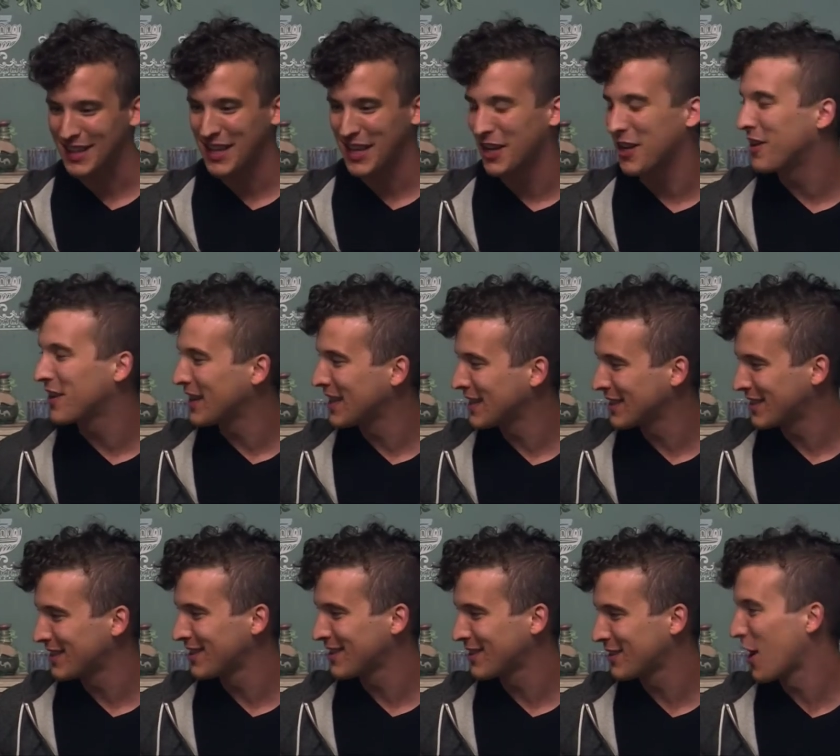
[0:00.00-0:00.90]

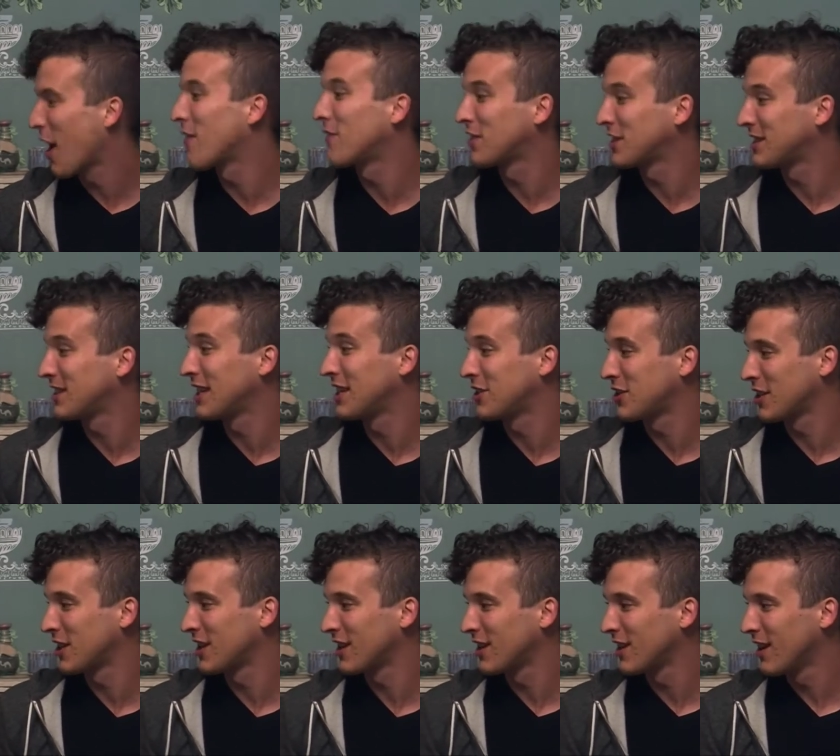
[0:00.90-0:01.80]
curious
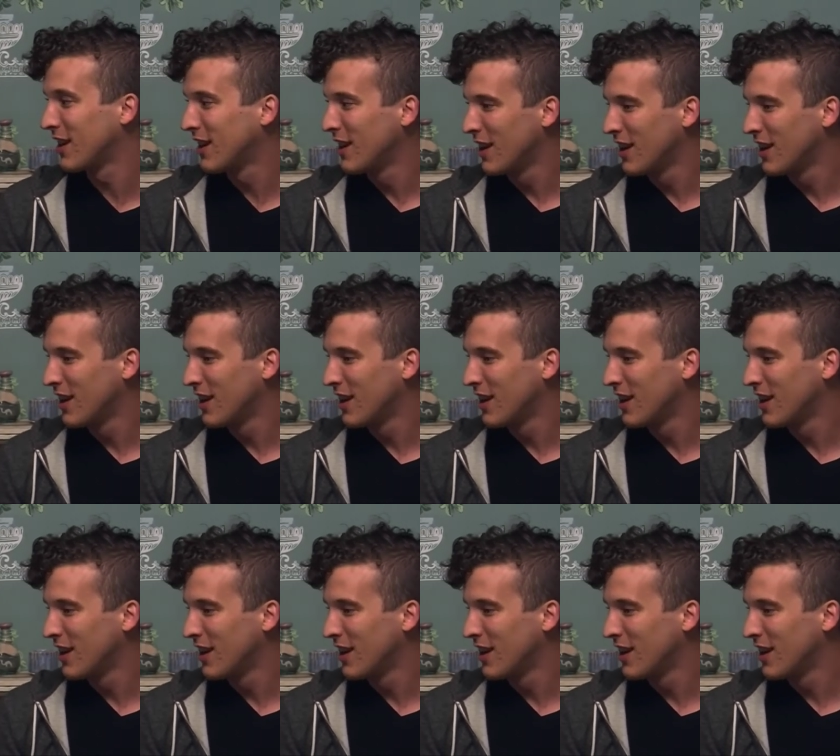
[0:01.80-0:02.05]
conversation.